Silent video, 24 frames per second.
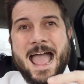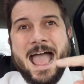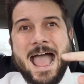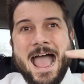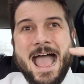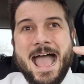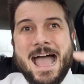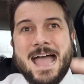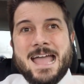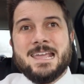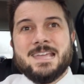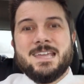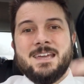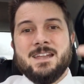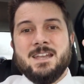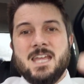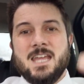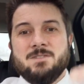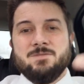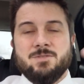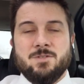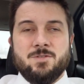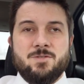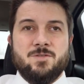I can
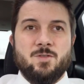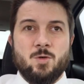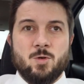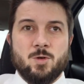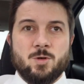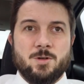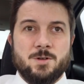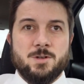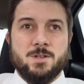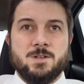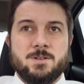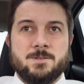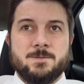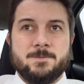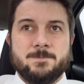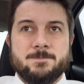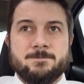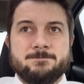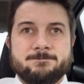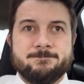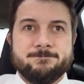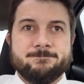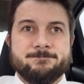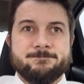have a Ford
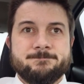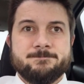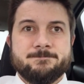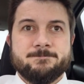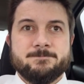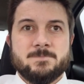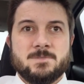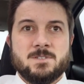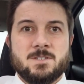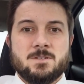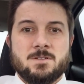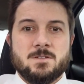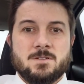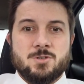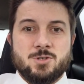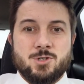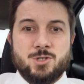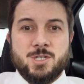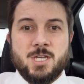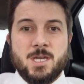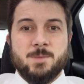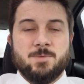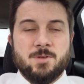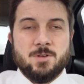
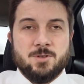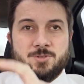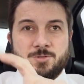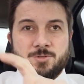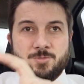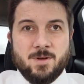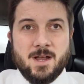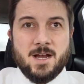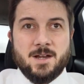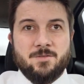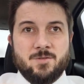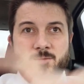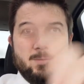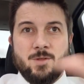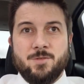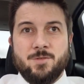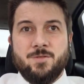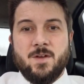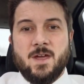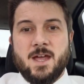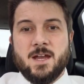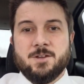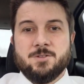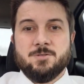shipped direct from the
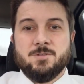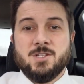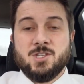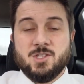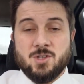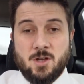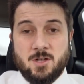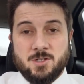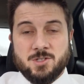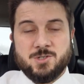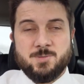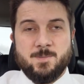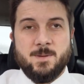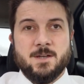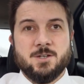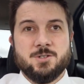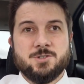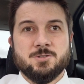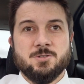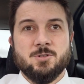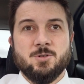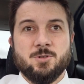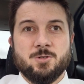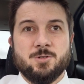factories on
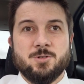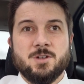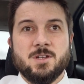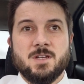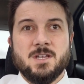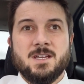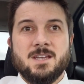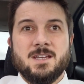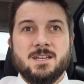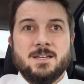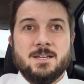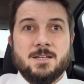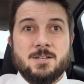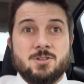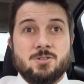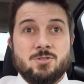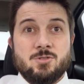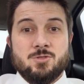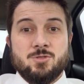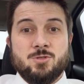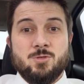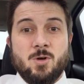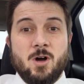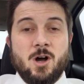special order
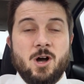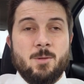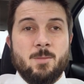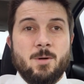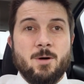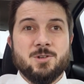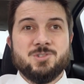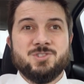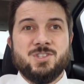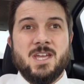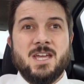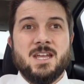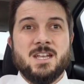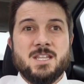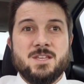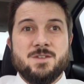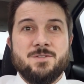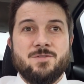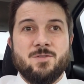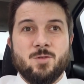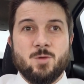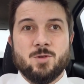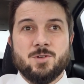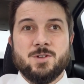to almost any
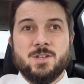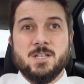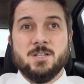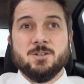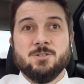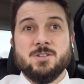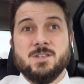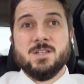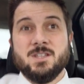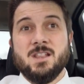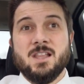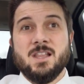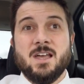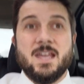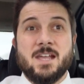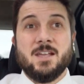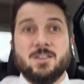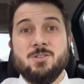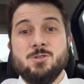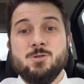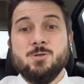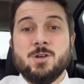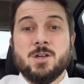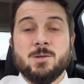Ford dealer you'd like.
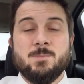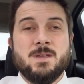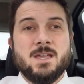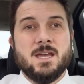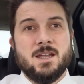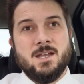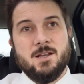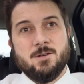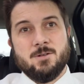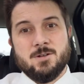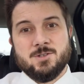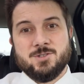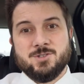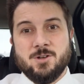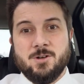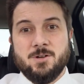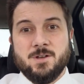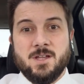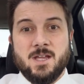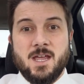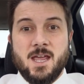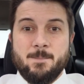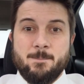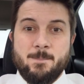You could be in
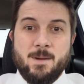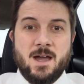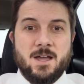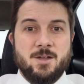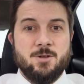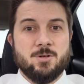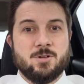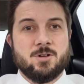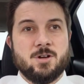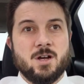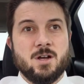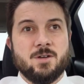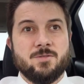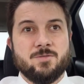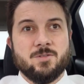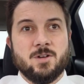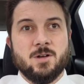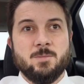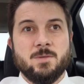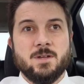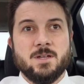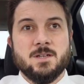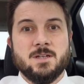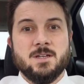Arizona and buy your car from
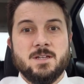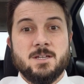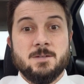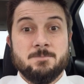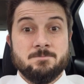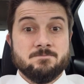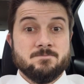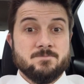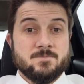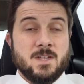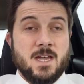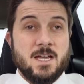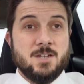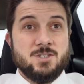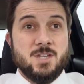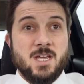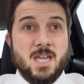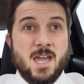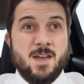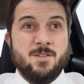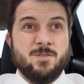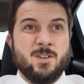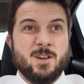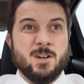me. I actually
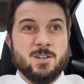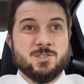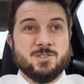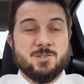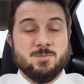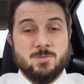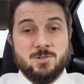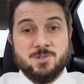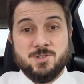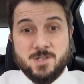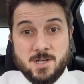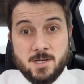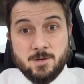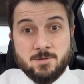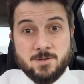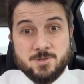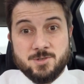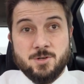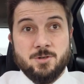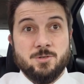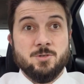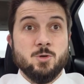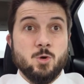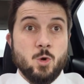have customers in
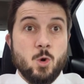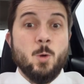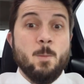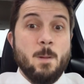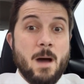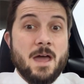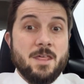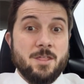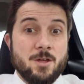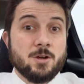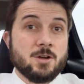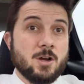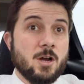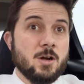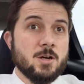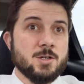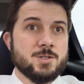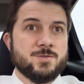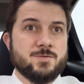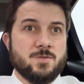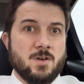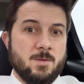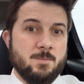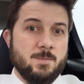Arizona who buy their cars
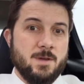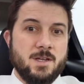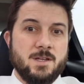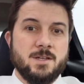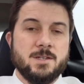from me.